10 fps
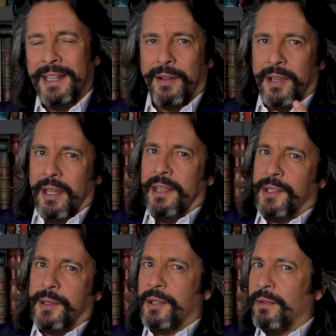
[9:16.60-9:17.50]
Now,
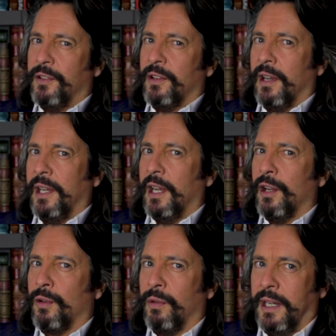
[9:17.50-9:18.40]
this was originally
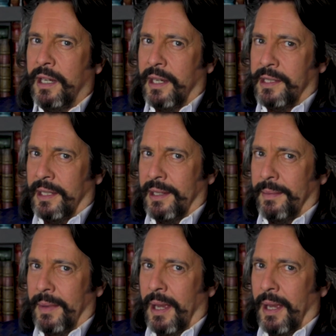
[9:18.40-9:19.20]
a Greek idea,